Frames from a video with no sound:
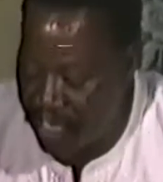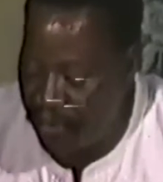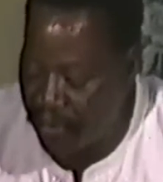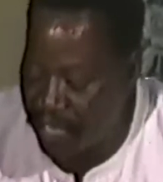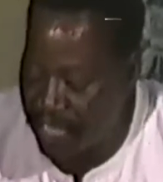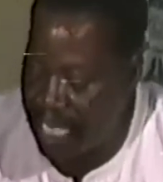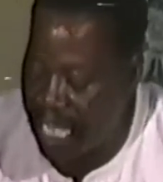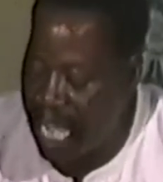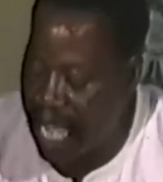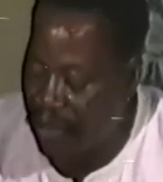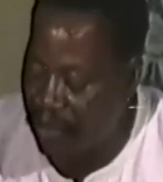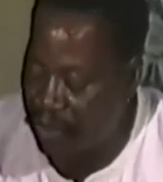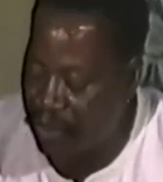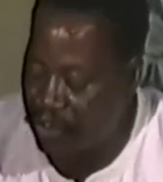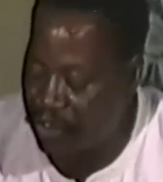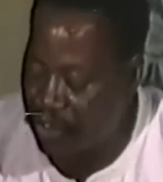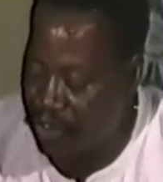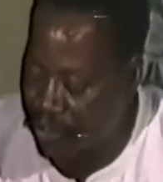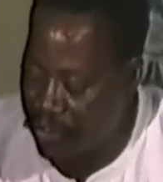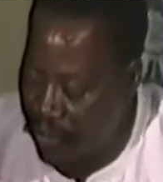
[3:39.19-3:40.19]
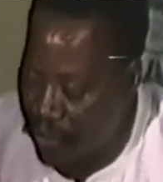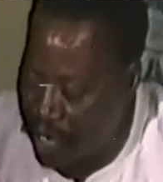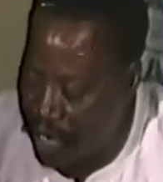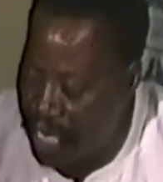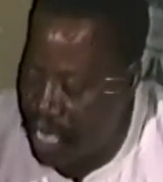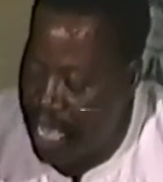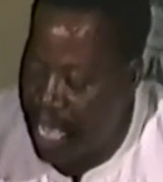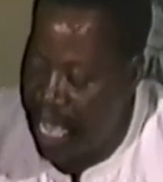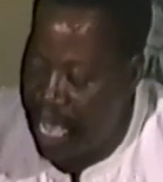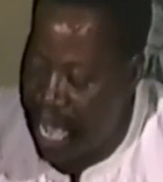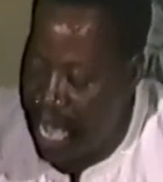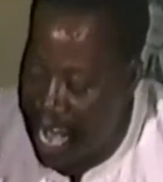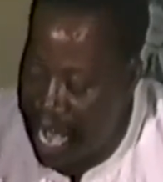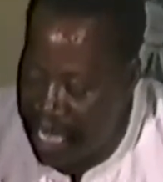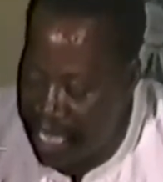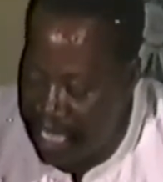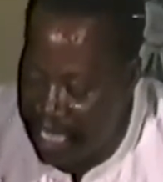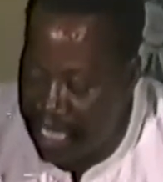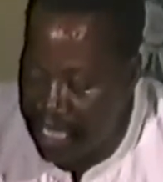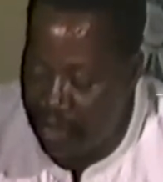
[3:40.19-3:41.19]
he was out to destroy,
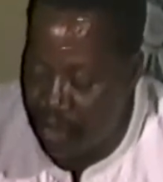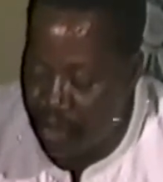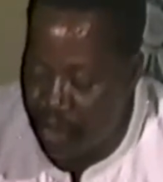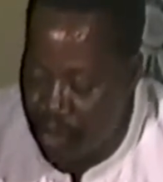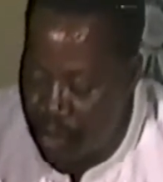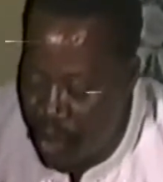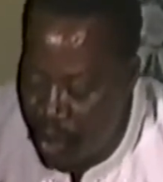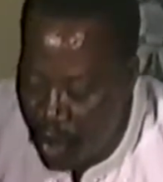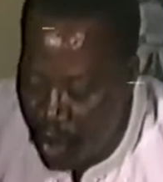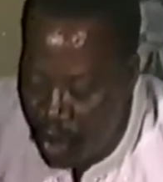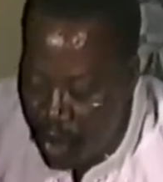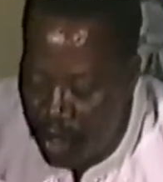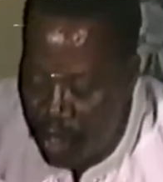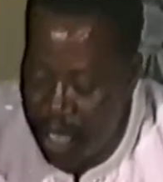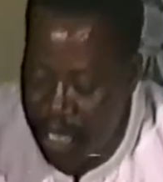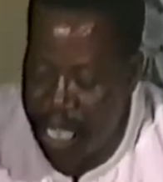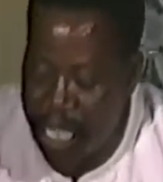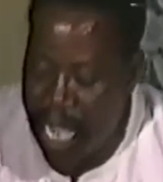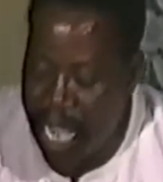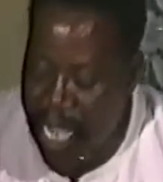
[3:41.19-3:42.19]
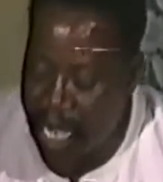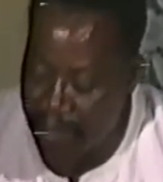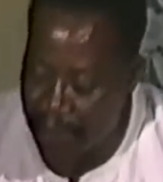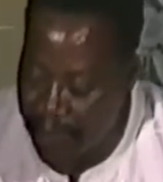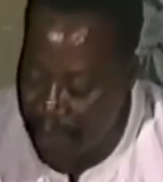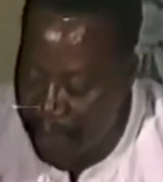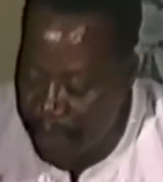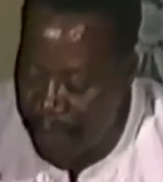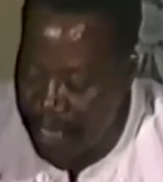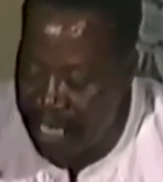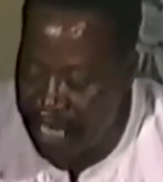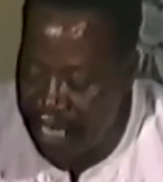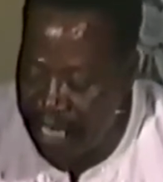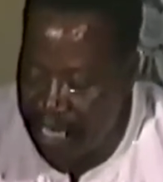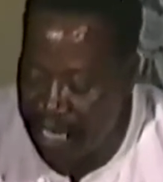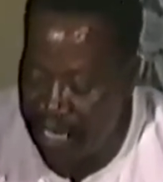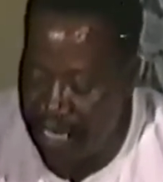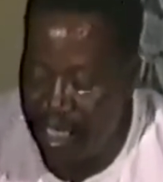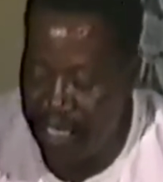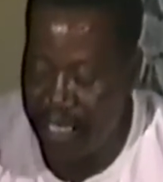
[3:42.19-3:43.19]
other than to go and
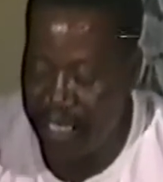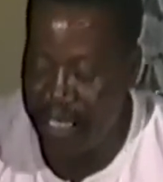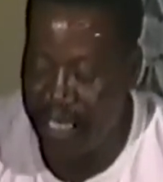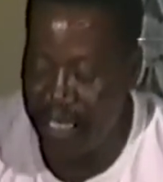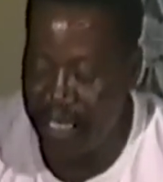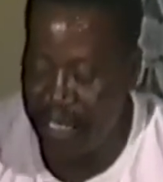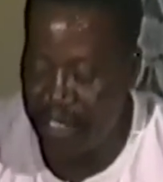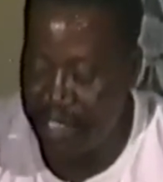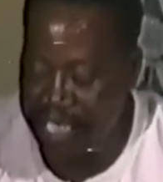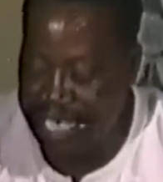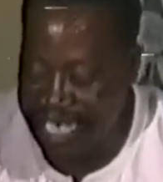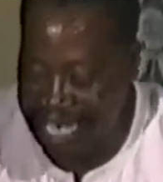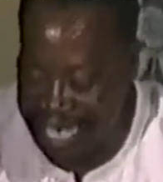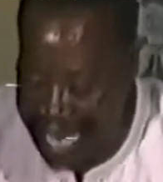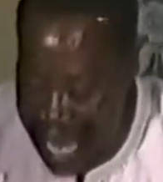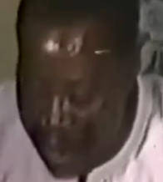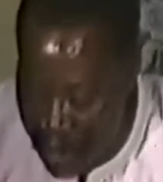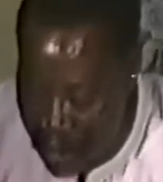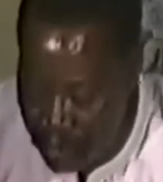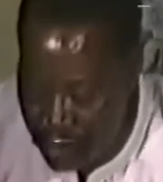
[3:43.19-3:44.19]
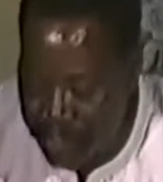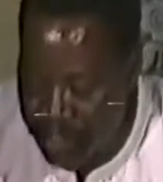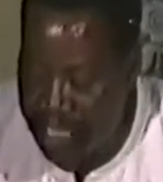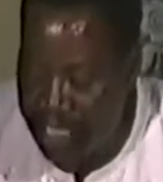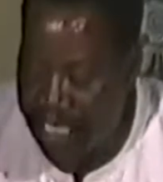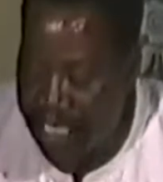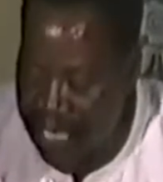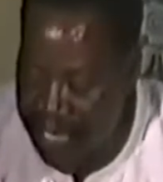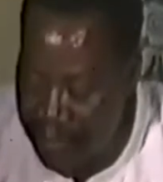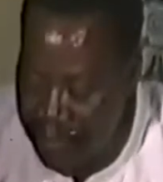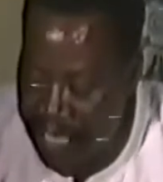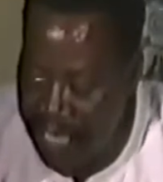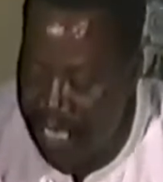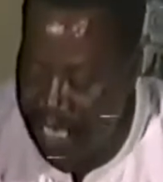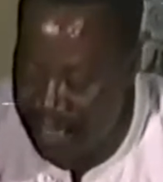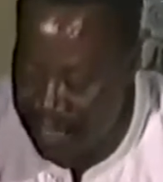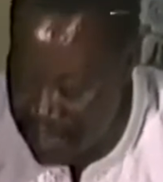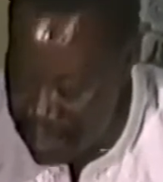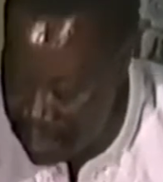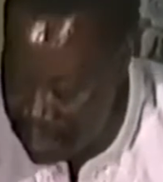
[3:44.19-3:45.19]
publicly denounce the
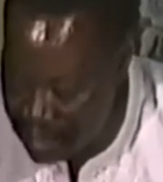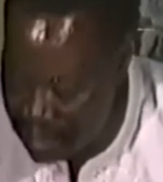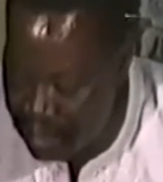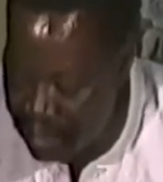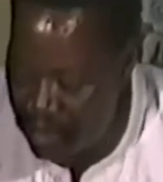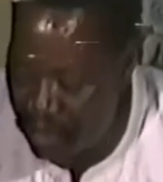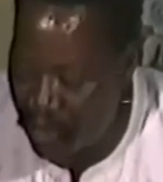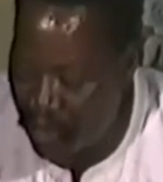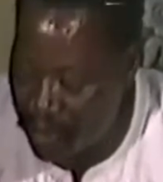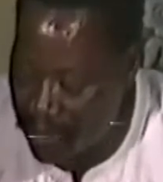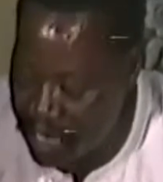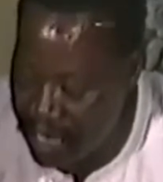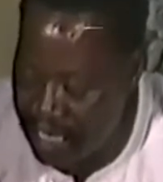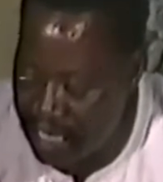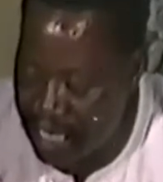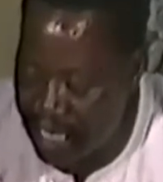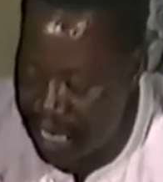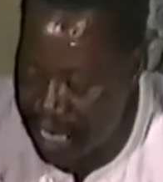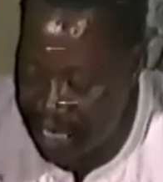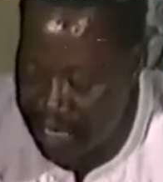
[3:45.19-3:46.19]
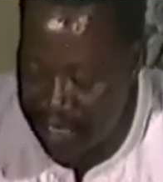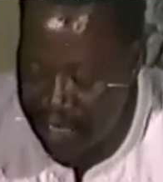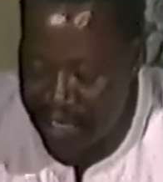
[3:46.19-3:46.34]
criminal treason he committed against